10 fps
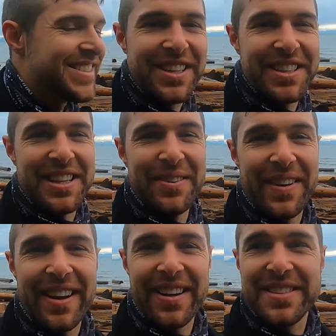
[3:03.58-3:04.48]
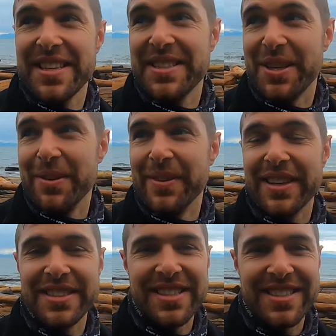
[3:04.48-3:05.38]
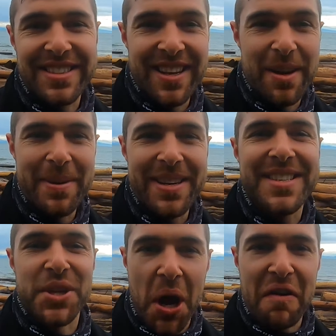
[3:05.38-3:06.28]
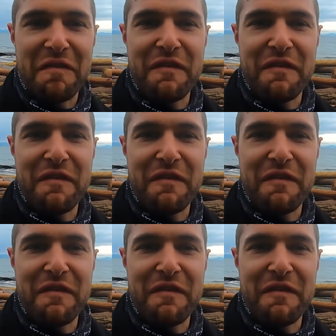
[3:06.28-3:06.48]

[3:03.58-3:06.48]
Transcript: it's a good thing we got a good sense of humor because this is gonna be tough